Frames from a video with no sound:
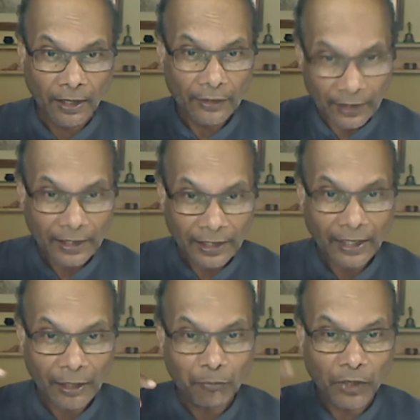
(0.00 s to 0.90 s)
Thinking
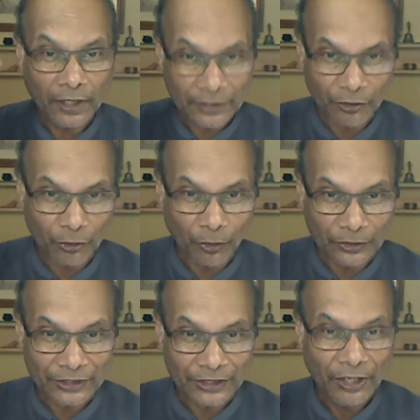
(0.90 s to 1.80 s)
implies
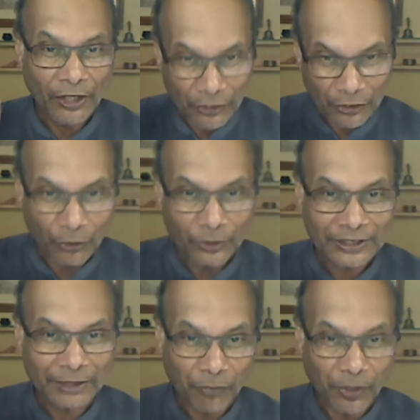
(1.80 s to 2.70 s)
thoughts. Thoughts
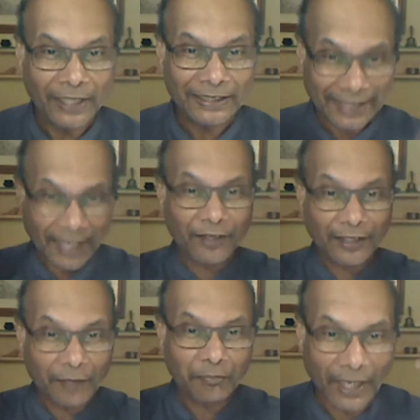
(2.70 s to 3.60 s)
implies carrying
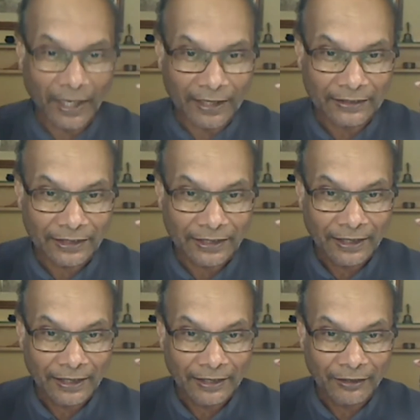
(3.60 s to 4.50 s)
that baggage,
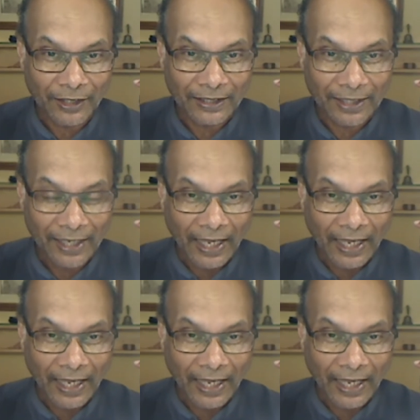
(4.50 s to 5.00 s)
right? Okay.